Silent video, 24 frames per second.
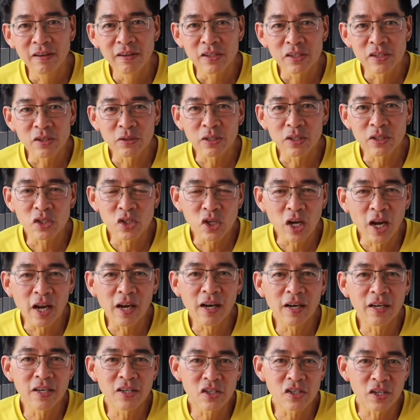So the
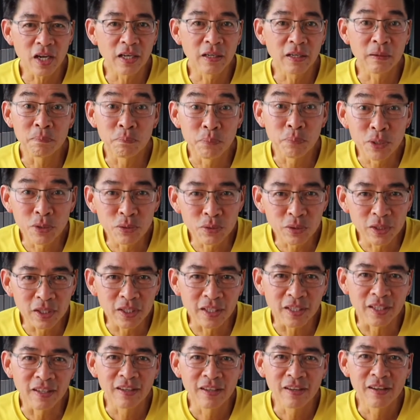challenge and the
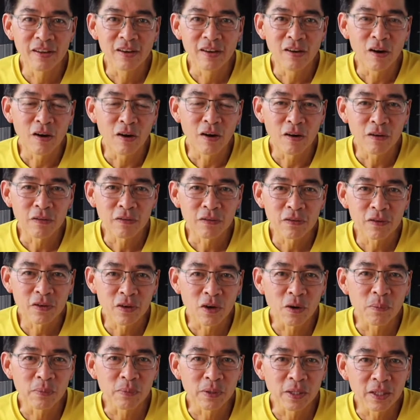beauty of
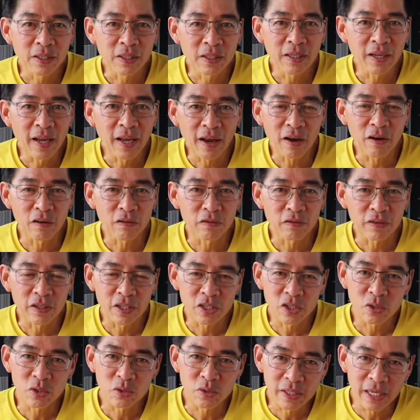community health
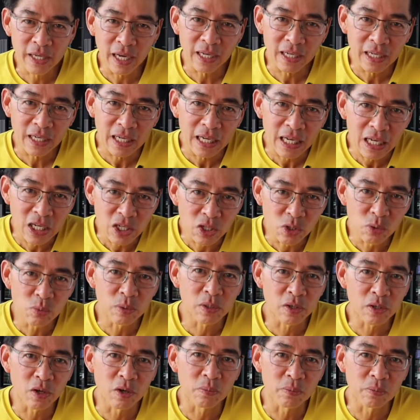is to get into
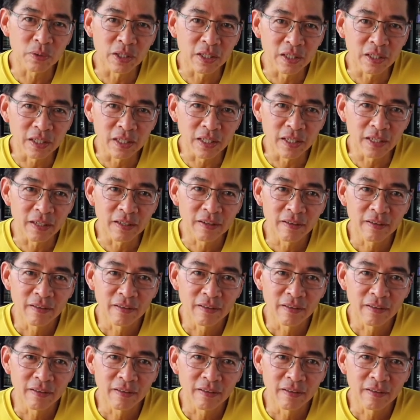a community,